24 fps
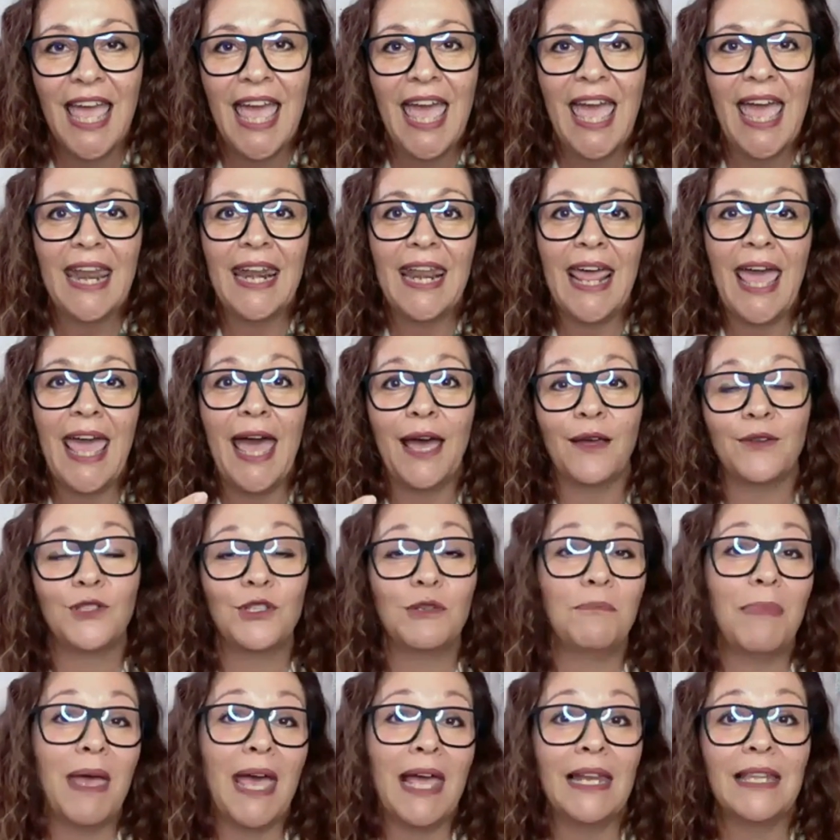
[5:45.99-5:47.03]
And how to
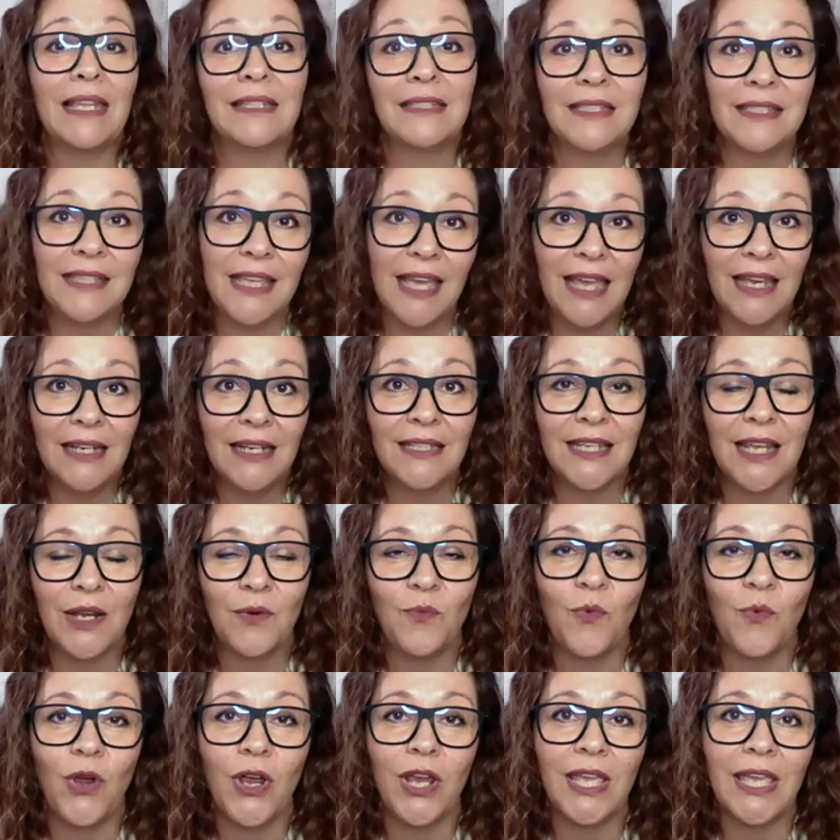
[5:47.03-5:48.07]
balance that and
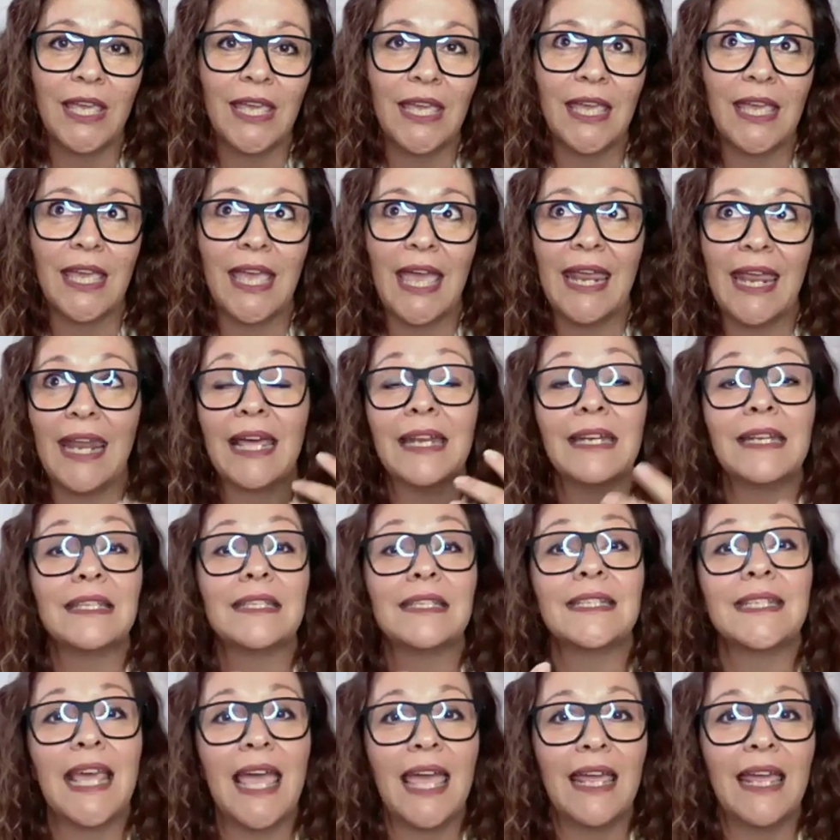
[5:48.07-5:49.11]
working and
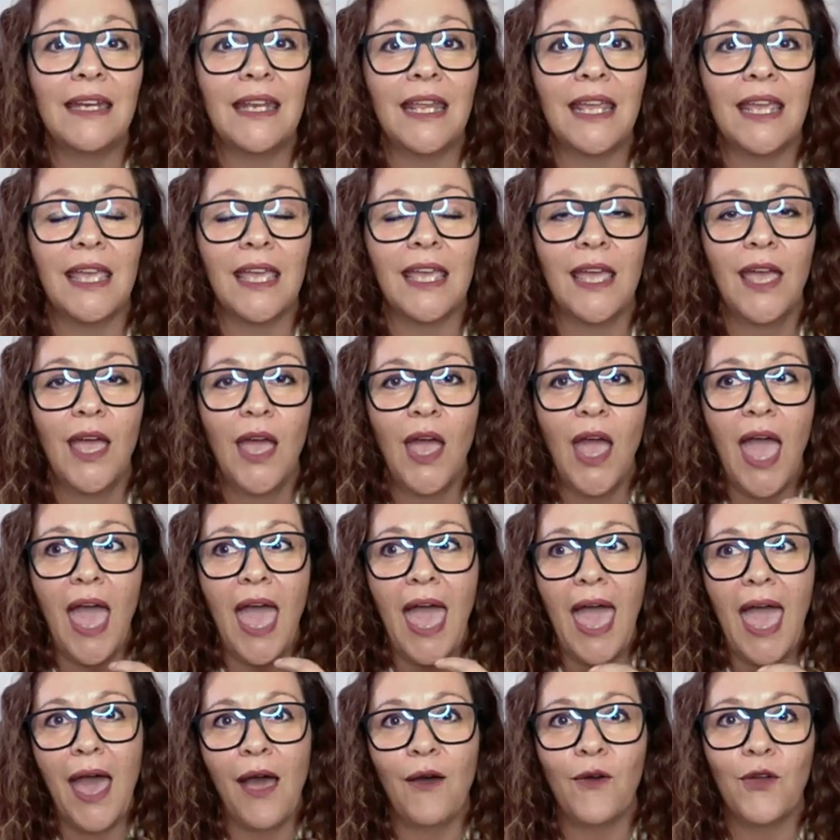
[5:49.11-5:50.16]
understanding
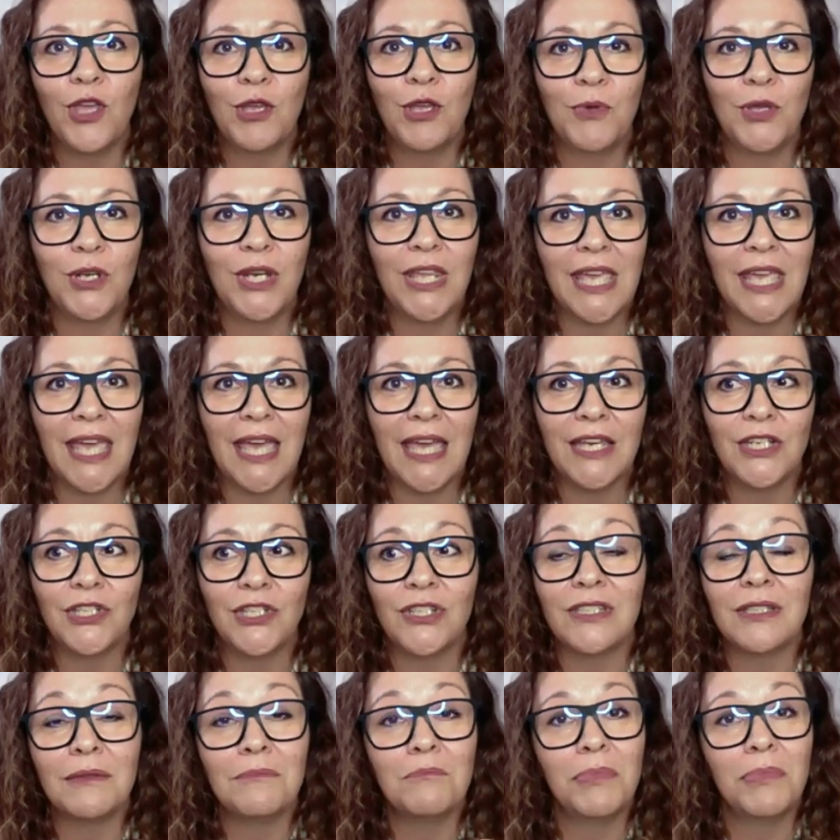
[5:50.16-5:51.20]
how communications
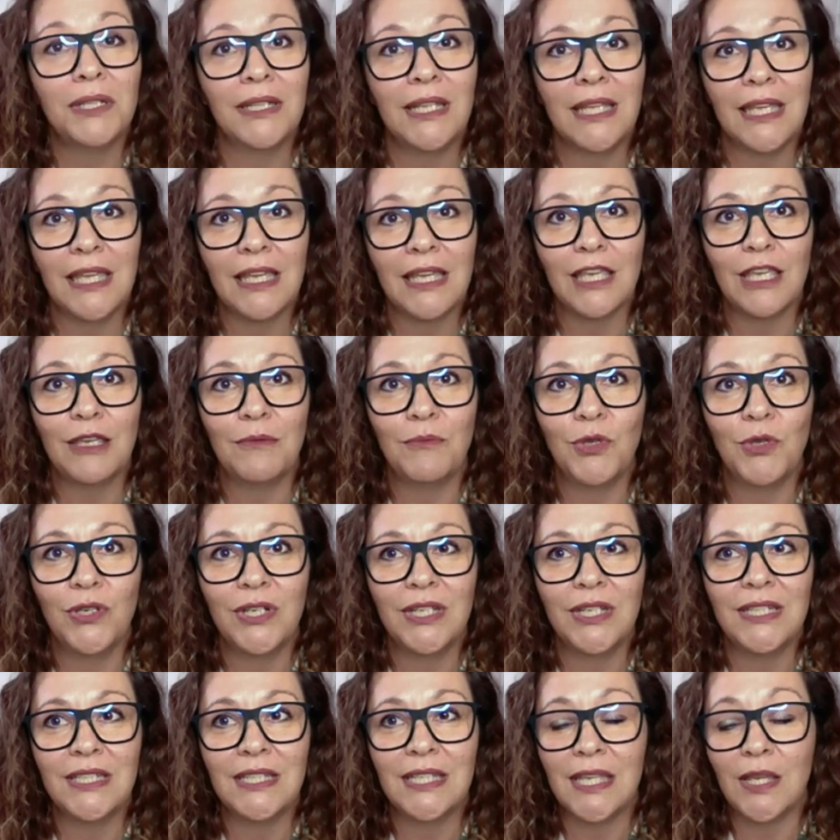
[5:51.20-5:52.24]
and building a
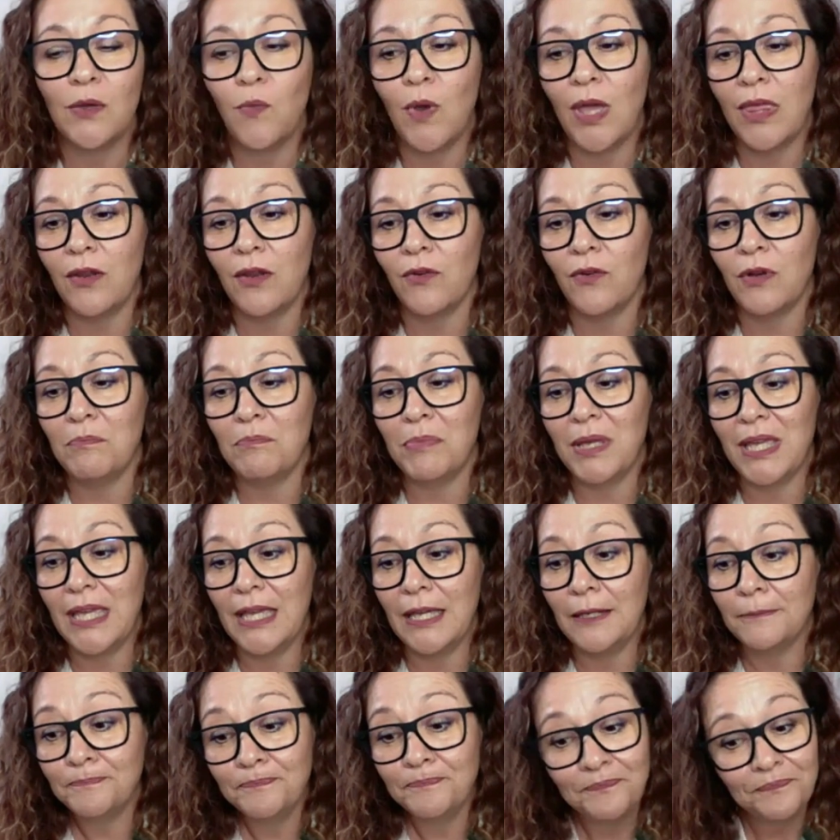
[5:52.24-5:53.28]
community, whether it
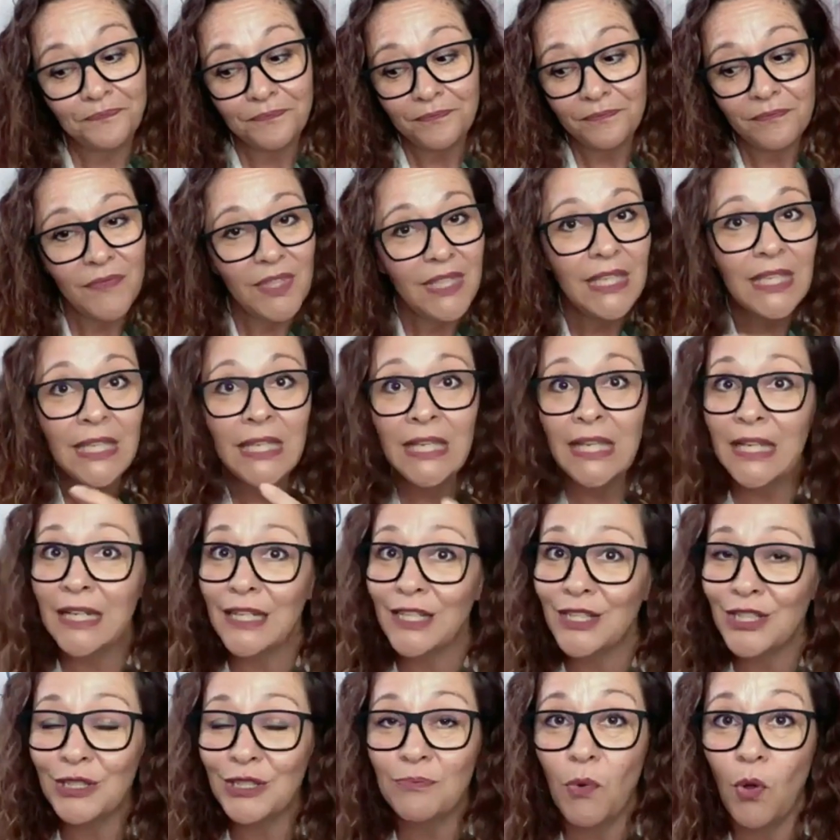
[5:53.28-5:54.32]
be in a
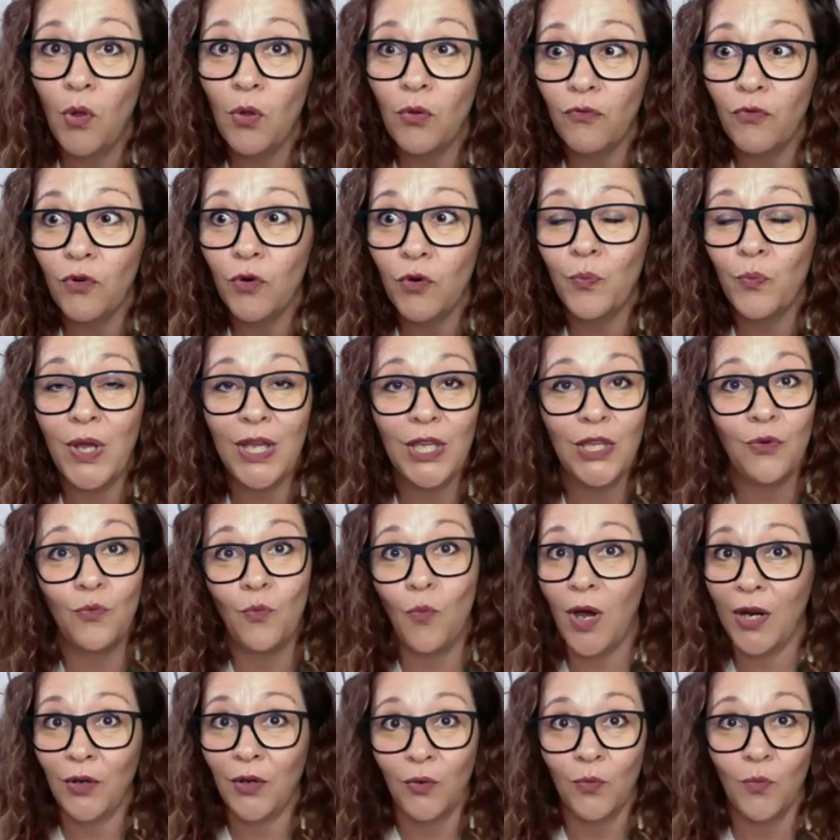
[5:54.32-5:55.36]
small room where you
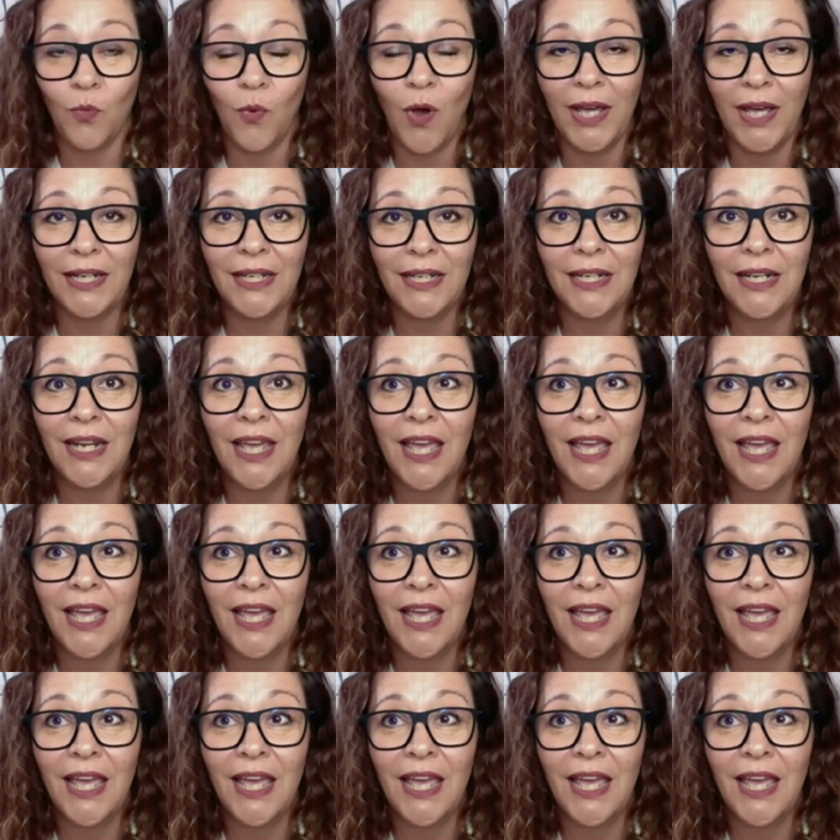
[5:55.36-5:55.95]
one-on-one,